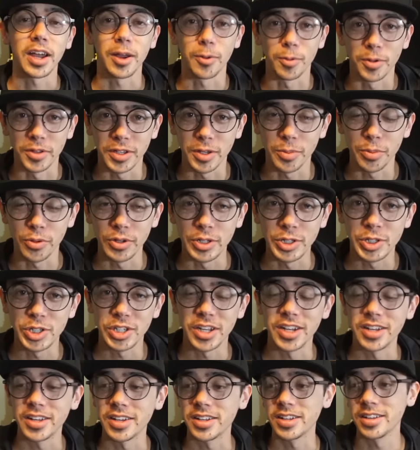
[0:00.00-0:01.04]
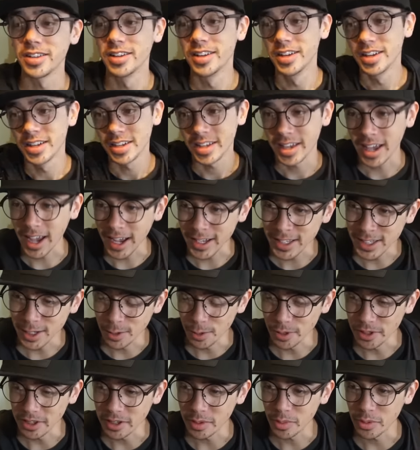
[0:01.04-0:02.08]
I really appreciate it. Cassie
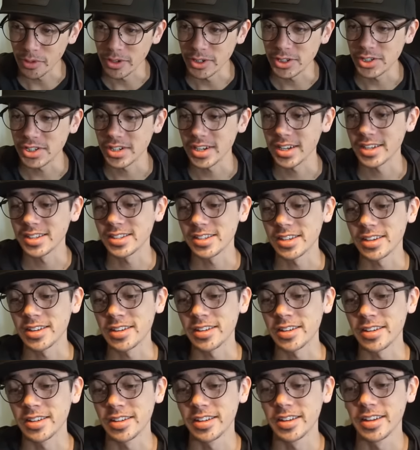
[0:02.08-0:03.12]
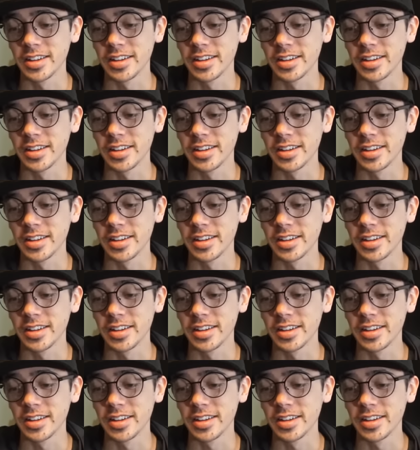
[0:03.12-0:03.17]
really appreciates it.